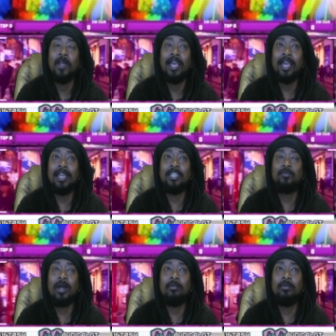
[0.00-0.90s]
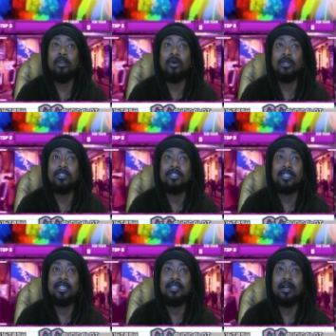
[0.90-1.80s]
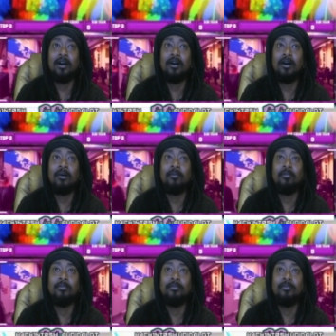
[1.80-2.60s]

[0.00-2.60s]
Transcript: and it's probably going to send Flamethrower